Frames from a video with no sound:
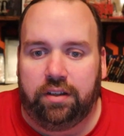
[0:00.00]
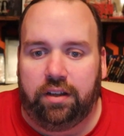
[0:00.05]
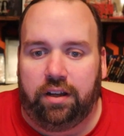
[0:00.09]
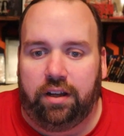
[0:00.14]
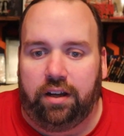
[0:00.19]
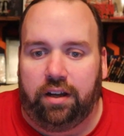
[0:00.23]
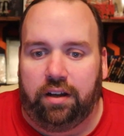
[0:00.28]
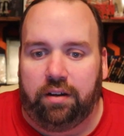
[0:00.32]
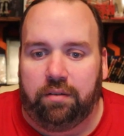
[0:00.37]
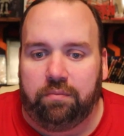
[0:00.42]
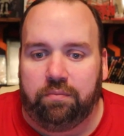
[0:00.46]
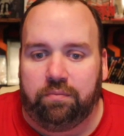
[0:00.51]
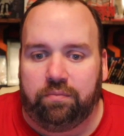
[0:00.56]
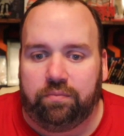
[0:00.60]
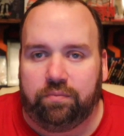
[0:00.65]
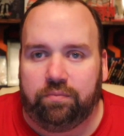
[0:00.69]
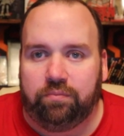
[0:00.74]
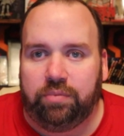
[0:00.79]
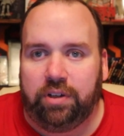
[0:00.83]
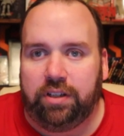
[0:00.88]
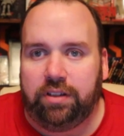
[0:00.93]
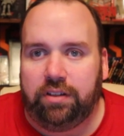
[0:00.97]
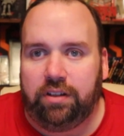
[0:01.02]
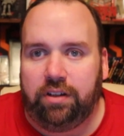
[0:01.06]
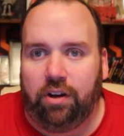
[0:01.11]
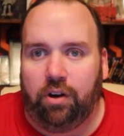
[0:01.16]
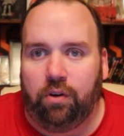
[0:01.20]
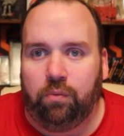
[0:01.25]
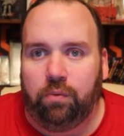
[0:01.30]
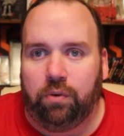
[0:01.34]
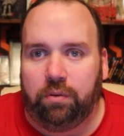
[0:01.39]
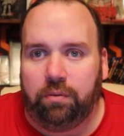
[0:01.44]
But, you
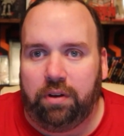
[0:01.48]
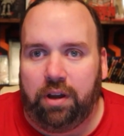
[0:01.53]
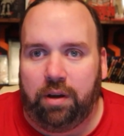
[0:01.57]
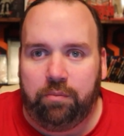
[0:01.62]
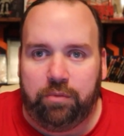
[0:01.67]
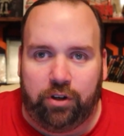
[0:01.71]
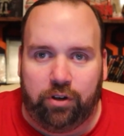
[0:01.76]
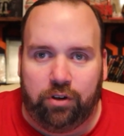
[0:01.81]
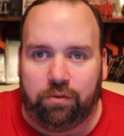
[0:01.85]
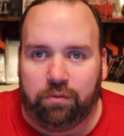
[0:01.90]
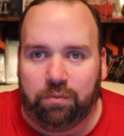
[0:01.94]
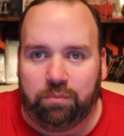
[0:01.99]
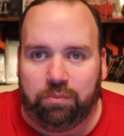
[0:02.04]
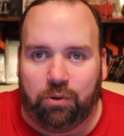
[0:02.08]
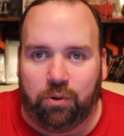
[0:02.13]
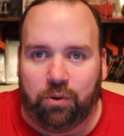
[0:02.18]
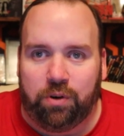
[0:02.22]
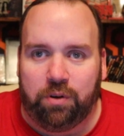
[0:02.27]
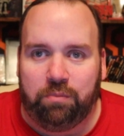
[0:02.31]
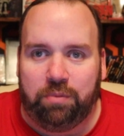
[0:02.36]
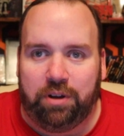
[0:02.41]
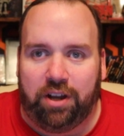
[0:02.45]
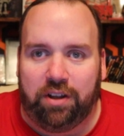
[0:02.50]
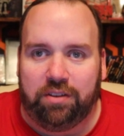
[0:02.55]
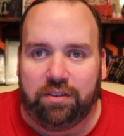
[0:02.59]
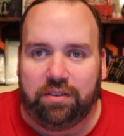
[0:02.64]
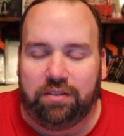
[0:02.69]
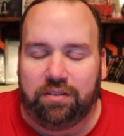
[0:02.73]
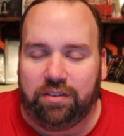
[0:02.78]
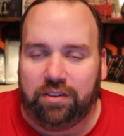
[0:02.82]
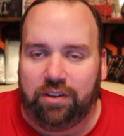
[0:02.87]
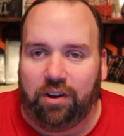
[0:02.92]
know, I'm here to report
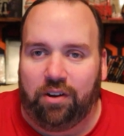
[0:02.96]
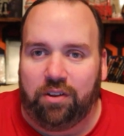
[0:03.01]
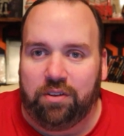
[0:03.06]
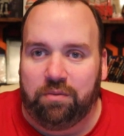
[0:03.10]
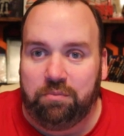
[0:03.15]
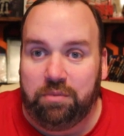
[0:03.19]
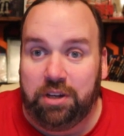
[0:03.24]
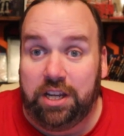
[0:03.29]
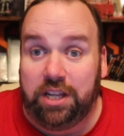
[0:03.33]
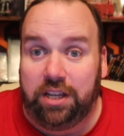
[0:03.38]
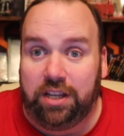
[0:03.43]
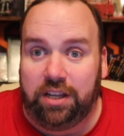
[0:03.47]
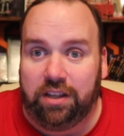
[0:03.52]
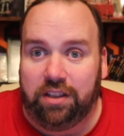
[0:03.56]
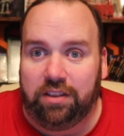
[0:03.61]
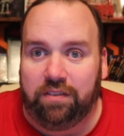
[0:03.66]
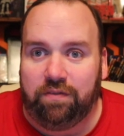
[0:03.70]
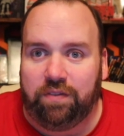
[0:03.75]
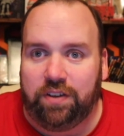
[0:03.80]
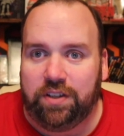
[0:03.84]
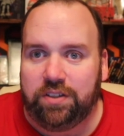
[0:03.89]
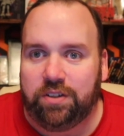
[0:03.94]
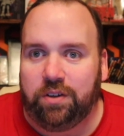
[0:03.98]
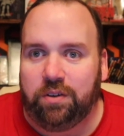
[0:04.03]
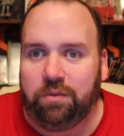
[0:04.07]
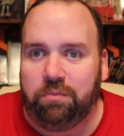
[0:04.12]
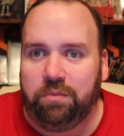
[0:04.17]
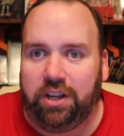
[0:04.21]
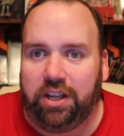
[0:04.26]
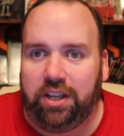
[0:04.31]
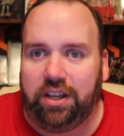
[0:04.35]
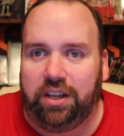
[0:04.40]
about, you know, the media, the physical
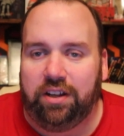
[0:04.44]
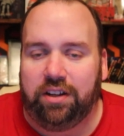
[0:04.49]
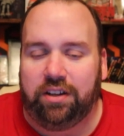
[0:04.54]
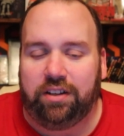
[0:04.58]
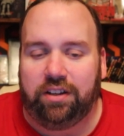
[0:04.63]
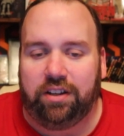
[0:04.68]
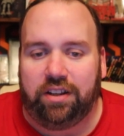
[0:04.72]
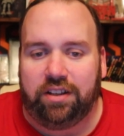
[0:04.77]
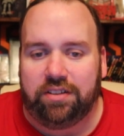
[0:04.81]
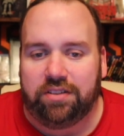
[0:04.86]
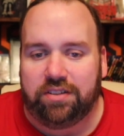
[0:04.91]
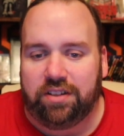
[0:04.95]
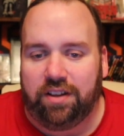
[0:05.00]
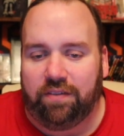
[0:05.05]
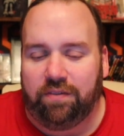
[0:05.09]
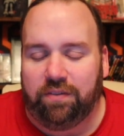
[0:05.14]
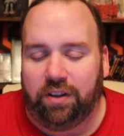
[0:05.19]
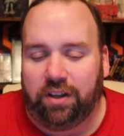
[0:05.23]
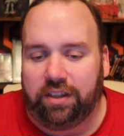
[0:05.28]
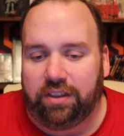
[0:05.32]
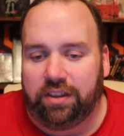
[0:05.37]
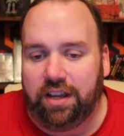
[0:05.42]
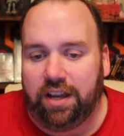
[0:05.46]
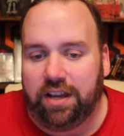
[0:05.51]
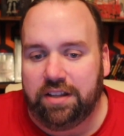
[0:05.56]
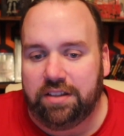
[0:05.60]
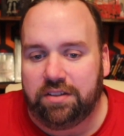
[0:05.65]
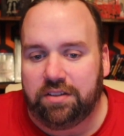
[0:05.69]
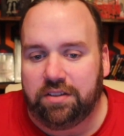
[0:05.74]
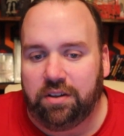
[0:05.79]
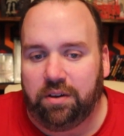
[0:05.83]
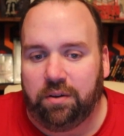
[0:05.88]
media and stuff like
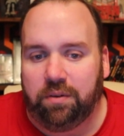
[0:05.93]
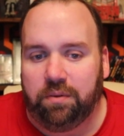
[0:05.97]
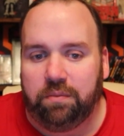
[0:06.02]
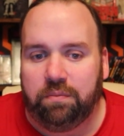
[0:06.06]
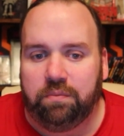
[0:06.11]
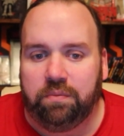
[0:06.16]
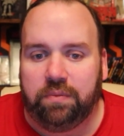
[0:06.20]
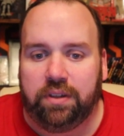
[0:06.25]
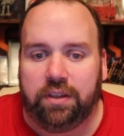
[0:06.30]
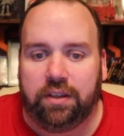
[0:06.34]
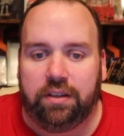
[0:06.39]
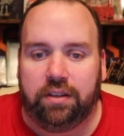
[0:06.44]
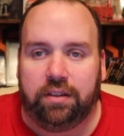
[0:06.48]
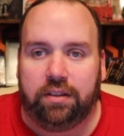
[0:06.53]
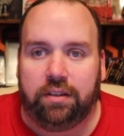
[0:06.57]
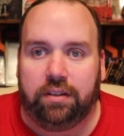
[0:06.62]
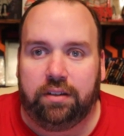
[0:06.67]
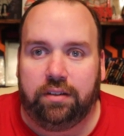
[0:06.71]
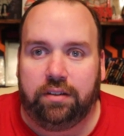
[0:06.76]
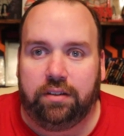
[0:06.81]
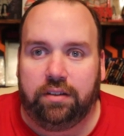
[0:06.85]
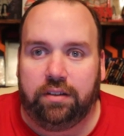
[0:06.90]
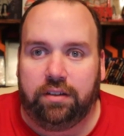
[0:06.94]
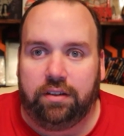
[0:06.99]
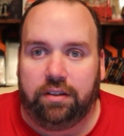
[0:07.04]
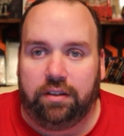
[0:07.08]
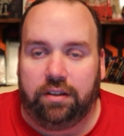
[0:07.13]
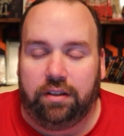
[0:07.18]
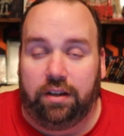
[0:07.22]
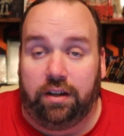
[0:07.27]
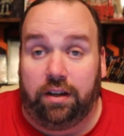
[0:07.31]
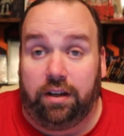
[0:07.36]
that. So,
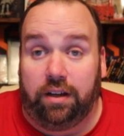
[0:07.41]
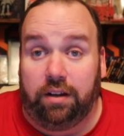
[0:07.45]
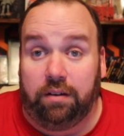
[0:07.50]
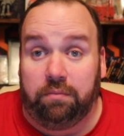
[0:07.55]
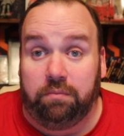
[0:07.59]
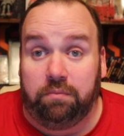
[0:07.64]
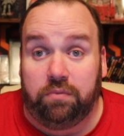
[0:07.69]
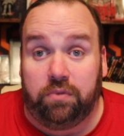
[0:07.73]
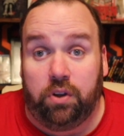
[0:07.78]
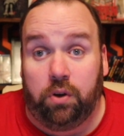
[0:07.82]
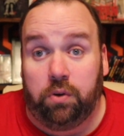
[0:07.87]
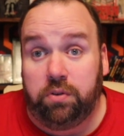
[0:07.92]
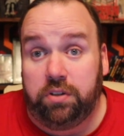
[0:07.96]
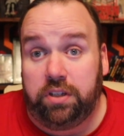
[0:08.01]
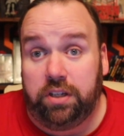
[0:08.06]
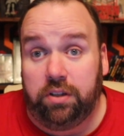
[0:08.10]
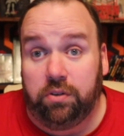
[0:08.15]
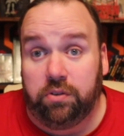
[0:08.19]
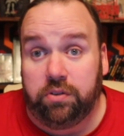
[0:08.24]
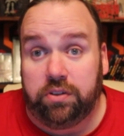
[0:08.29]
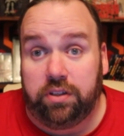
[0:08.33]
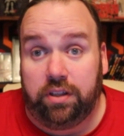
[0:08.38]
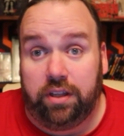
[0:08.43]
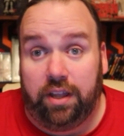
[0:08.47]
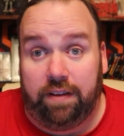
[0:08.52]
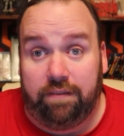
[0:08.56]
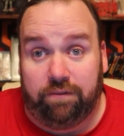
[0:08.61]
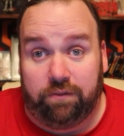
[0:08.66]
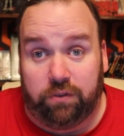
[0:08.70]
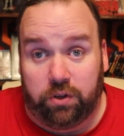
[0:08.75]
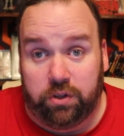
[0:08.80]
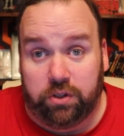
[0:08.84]
no deals in
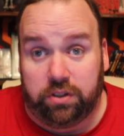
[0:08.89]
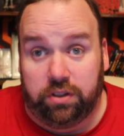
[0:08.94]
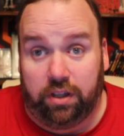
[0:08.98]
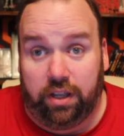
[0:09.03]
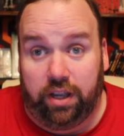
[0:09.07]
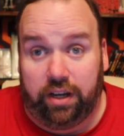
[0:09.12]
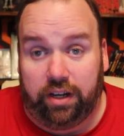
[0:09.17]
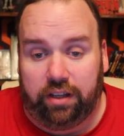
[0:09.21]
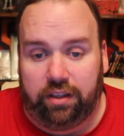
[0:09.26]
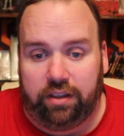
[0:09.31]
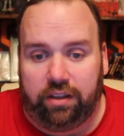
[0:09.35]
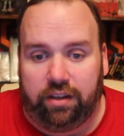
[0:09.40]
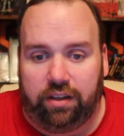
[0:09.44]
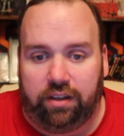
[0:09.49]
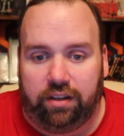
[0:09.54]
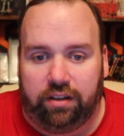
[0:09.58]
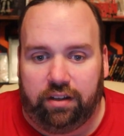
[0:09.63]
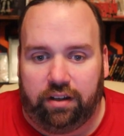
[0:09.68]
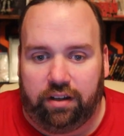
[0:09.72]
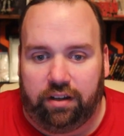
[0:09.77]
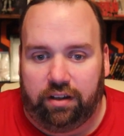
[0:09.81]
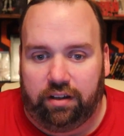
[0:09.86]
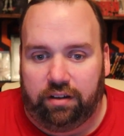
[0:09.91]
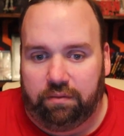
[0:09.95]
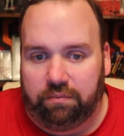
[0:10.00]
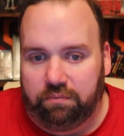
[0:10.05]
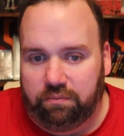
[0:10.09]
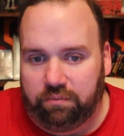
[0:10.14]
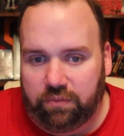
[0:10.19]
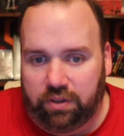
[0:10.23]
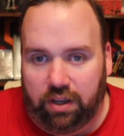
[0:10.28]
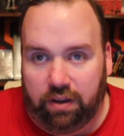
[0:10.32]
that first leg of the
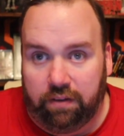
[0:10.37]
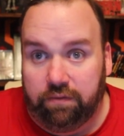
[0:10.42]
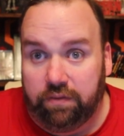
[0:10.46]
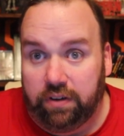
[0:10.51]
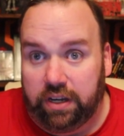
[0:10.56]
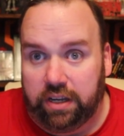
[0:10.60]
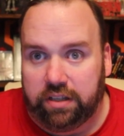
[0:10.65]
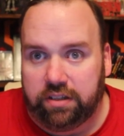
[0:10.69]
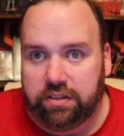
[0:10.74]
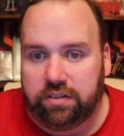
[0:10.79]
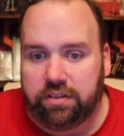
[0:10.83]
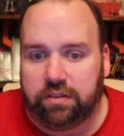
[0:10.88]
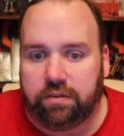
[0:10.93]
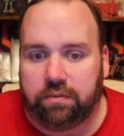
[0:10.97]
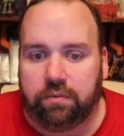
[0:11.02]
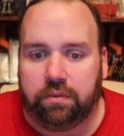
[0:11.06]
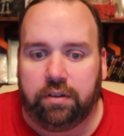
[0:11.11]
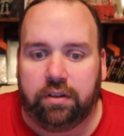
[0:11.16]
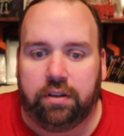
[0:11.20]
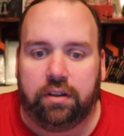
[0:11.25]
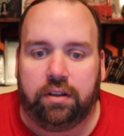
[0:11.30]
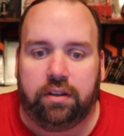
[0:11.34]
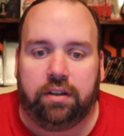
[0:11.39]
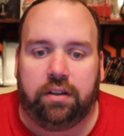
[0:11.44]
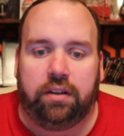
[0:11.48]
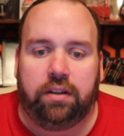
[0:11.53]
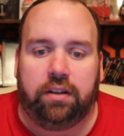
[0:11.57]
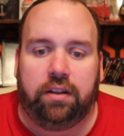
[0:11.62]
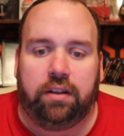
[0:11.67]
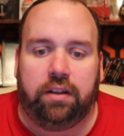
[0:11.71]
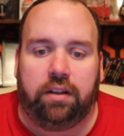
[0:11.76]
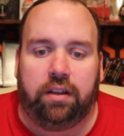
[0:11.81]
events.
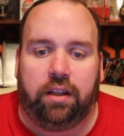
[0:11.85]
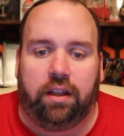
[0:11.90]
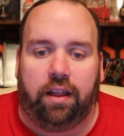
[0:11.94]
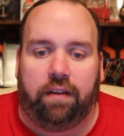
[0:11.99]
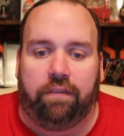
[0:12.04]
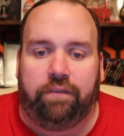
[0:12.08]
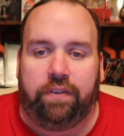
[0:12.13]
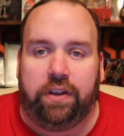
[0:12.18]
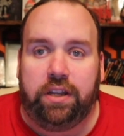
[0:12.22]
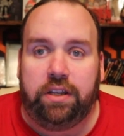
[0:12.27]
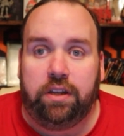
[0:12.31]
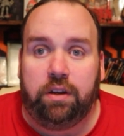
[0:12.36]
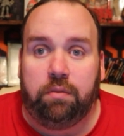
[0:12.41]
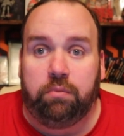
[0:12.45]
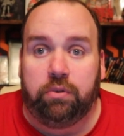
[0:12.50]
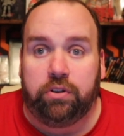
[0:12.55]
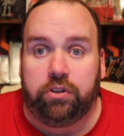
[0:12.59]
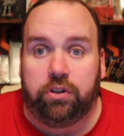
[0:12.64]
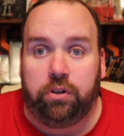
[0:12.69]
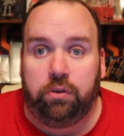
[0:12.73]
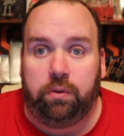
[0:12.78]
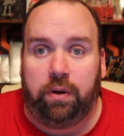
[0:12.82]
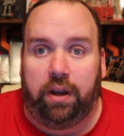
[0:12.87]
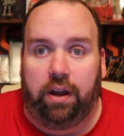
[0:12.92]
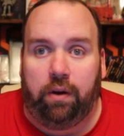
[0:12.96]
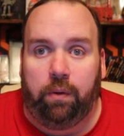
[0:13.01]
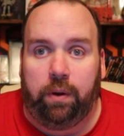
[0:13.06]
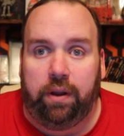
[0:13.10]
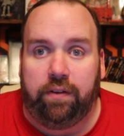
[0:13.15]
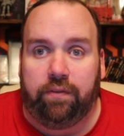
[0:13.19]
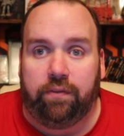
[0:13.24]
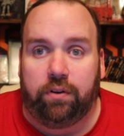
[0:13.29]
Event number two,
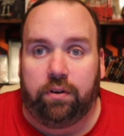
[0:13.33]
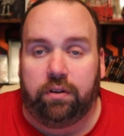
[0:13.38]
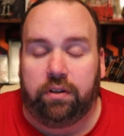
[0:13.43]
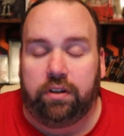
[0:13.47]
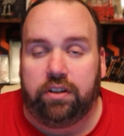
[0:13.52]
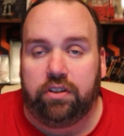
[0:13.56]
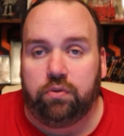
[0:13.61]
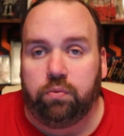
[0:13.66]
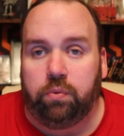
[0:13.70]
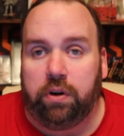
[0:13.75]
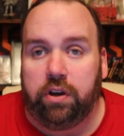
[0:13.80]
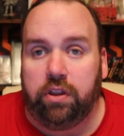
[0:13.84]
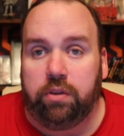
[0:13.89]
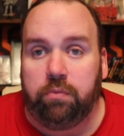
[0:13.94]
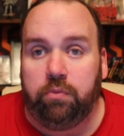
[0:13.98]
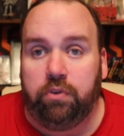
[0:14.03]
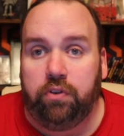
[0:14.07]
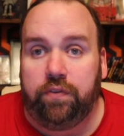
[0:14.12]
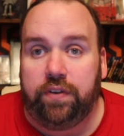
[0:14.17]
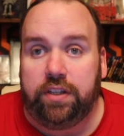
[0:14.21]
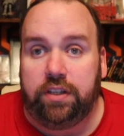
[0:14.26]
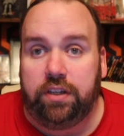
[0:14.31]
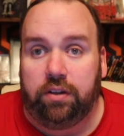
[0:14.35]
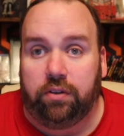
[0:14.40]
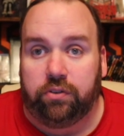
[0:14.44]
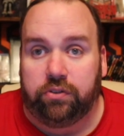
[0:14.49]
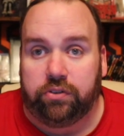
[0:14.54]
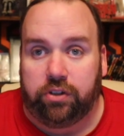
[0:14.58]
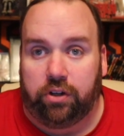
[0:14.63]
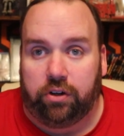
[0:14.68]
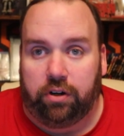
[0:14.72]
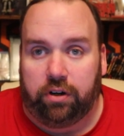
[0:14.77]
however, is where the movie
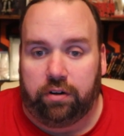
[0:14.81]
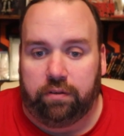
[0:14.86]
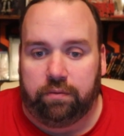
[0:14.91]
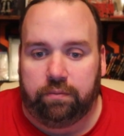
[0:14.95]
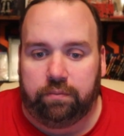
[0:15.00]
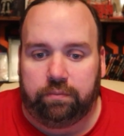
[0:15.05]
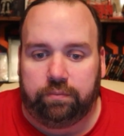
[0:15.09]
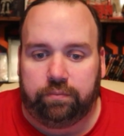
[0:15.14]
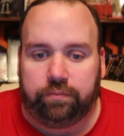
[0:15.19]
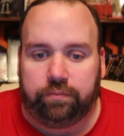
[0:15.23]
deals are.